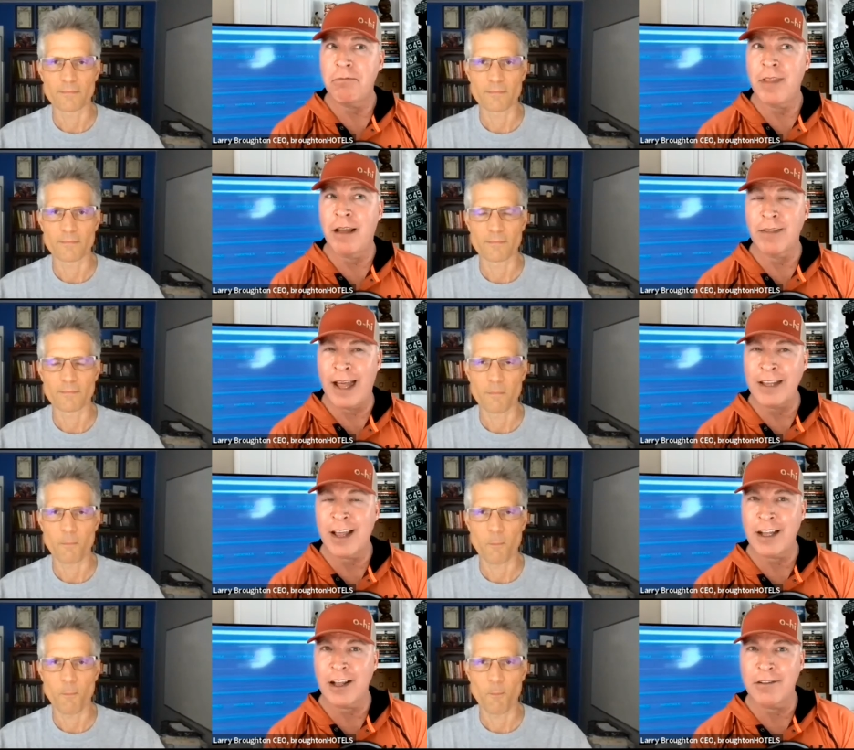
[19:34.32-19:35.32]
Speaker 1: they have
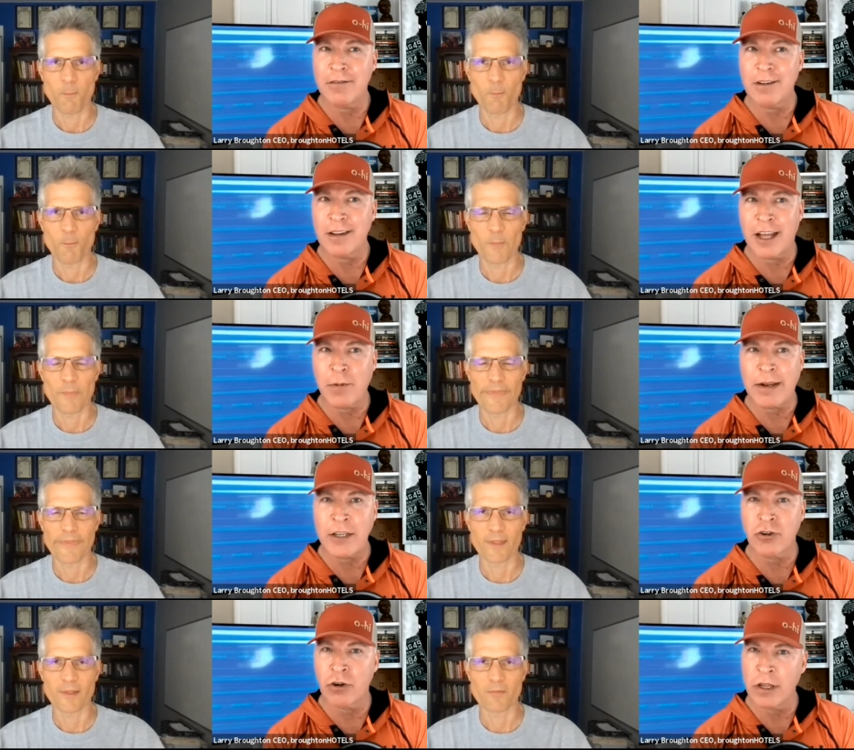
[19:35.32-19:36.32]
less ex
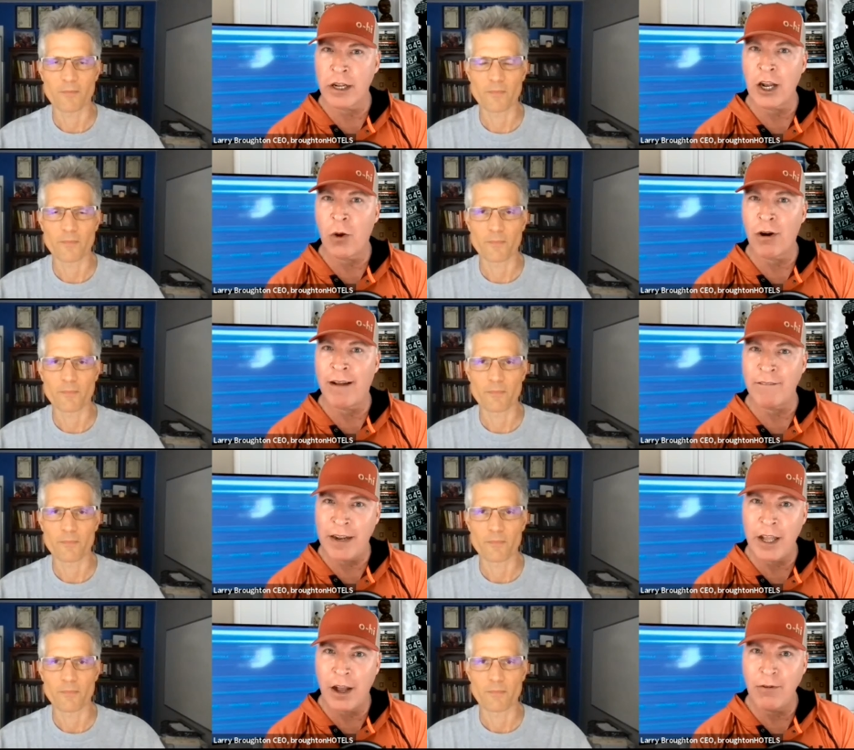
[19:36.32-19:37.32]
expectations. They're a little lower on
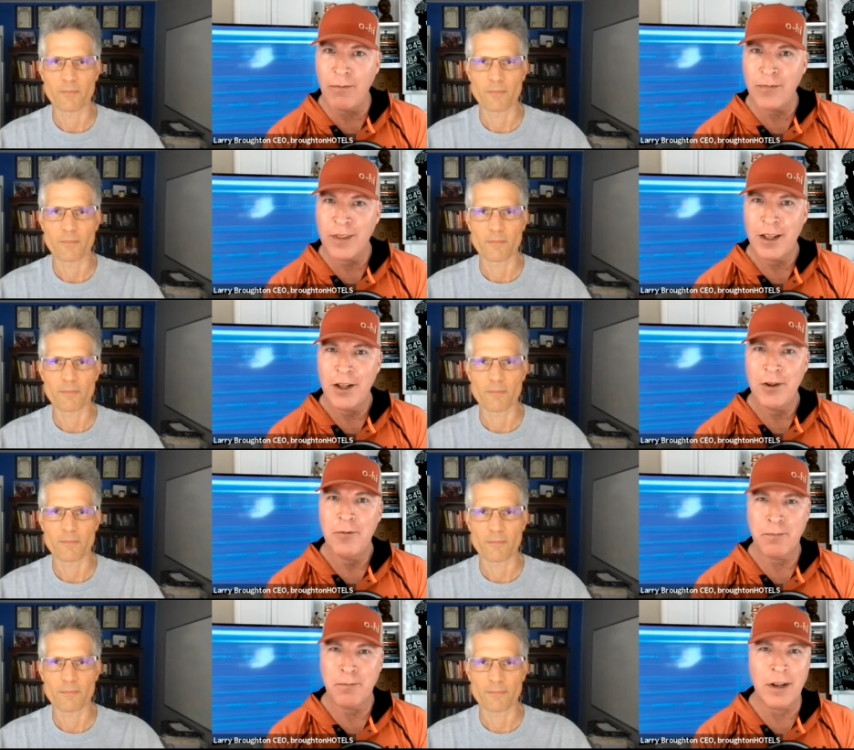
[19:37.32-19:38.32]
video,
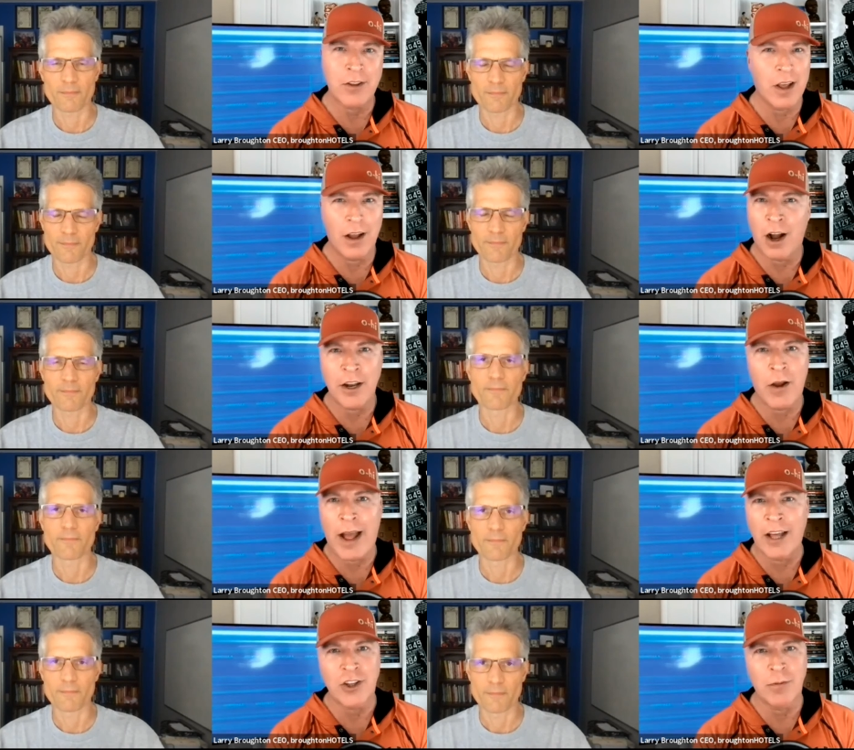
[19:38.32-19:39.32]
but it's audio
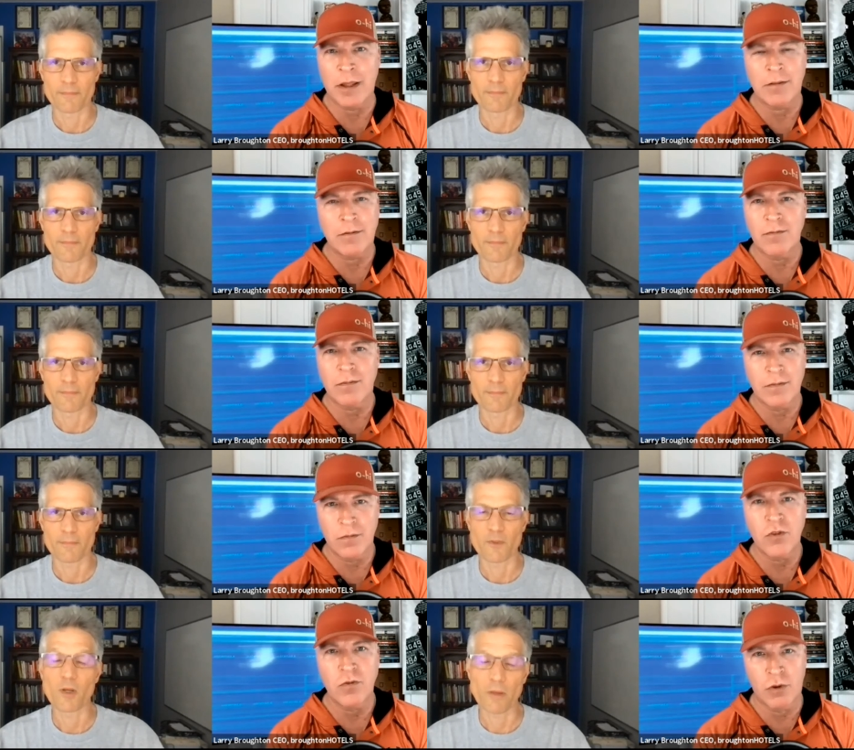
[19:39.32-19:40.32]
has to be
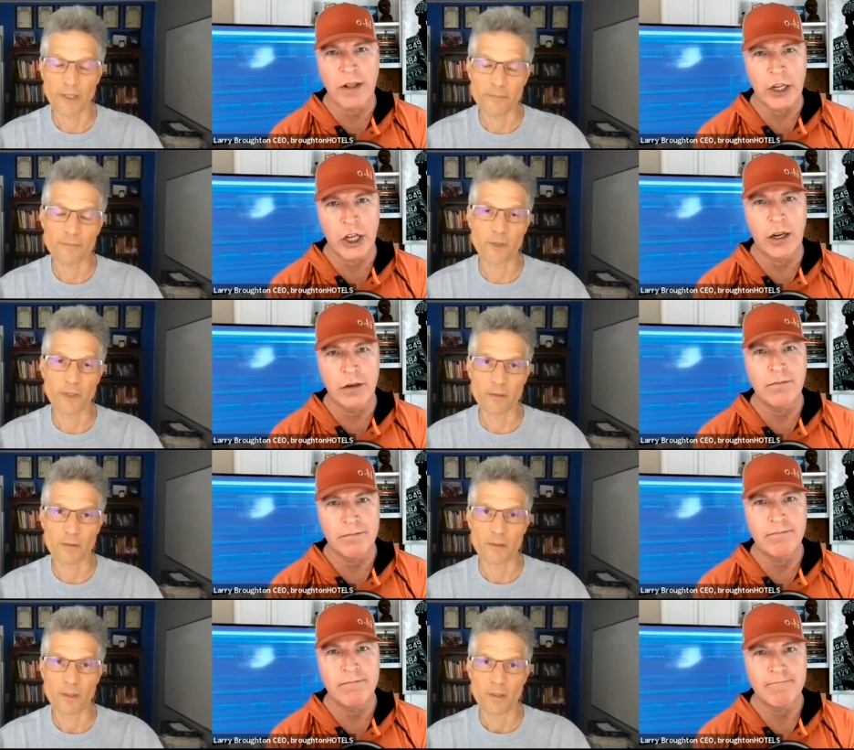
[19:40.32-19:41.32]
Speaker 2: really right, good. Right.
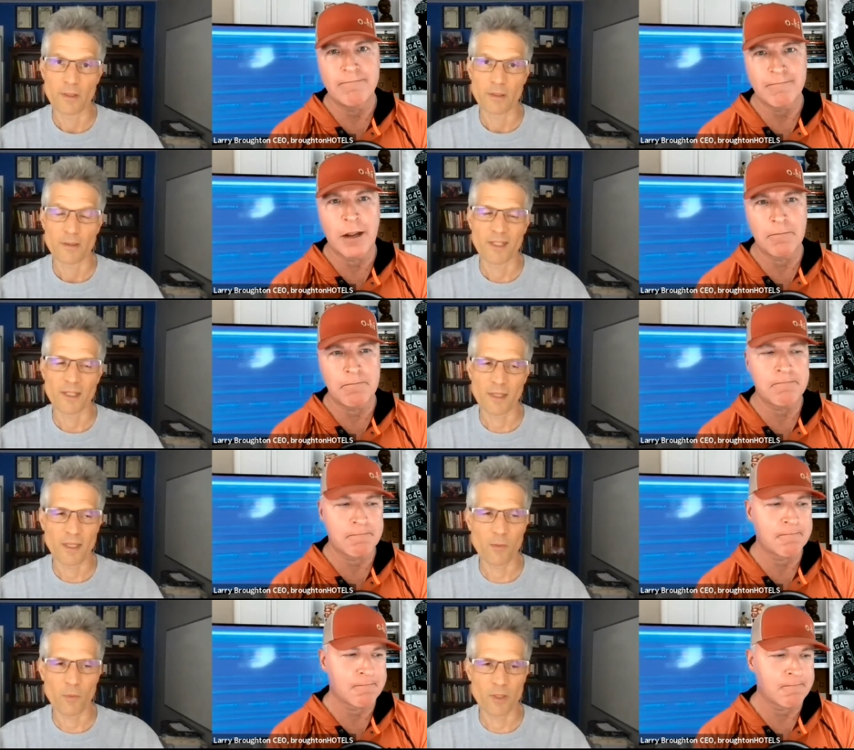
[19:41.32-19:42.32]
Right. And I
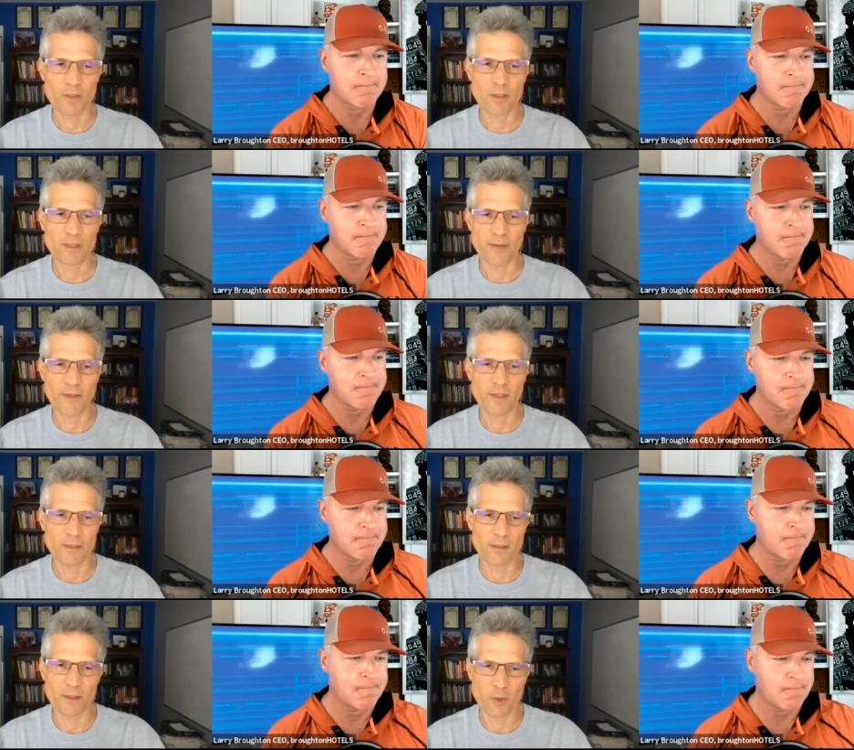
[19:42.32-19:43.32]
think it would,
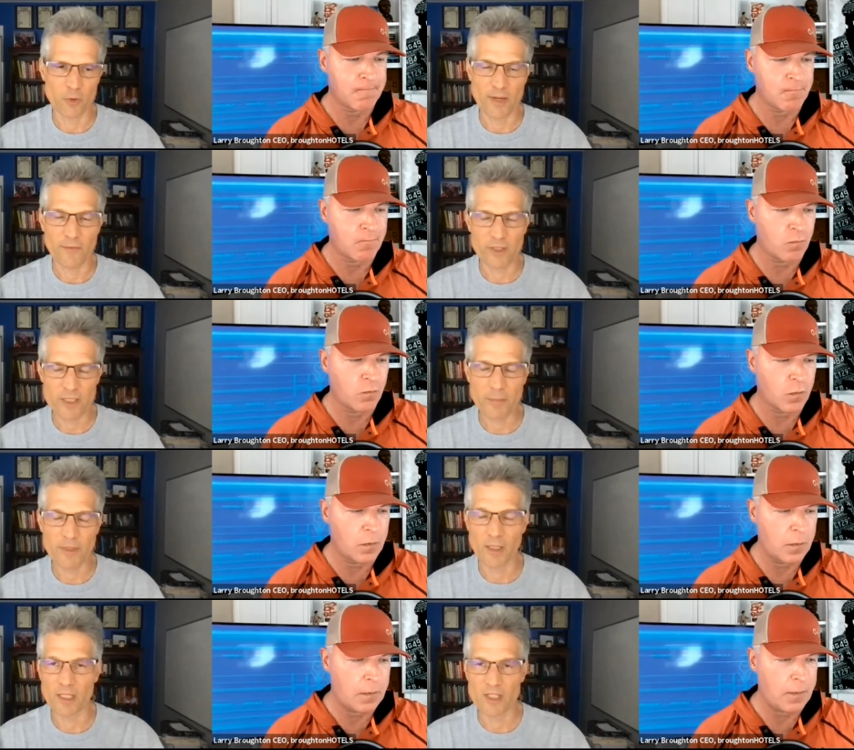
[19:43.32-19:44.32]
it, you know, definitely
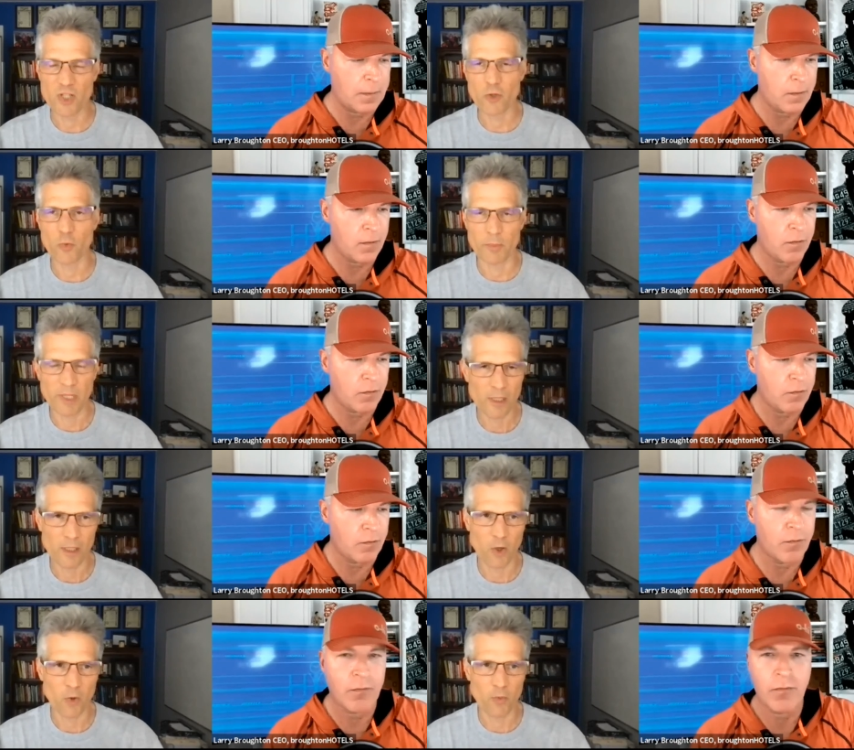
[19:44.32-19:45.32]
something to consider would be,
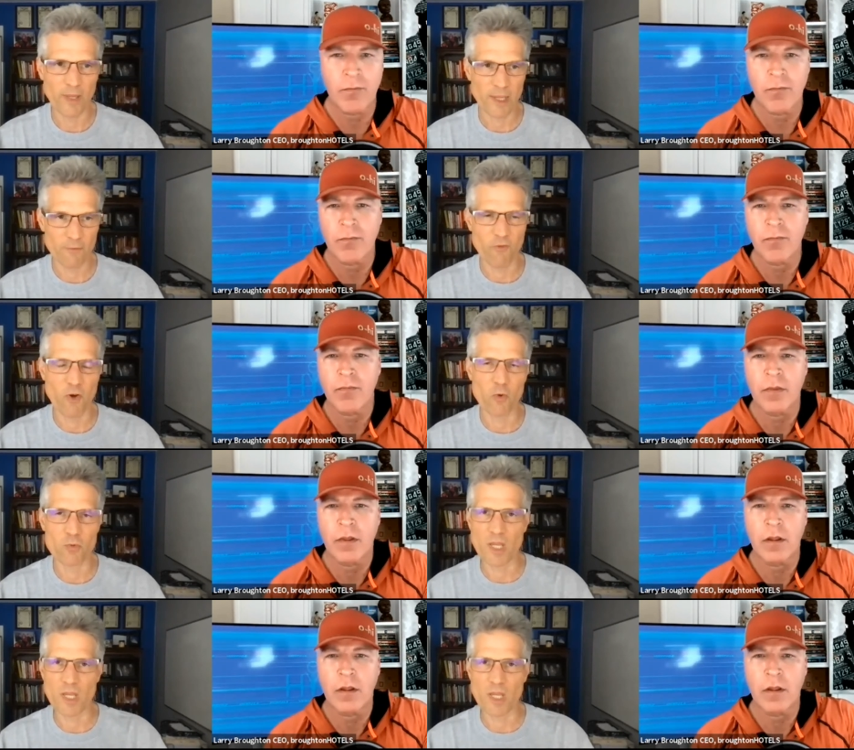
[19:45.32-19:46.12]
you know, headphones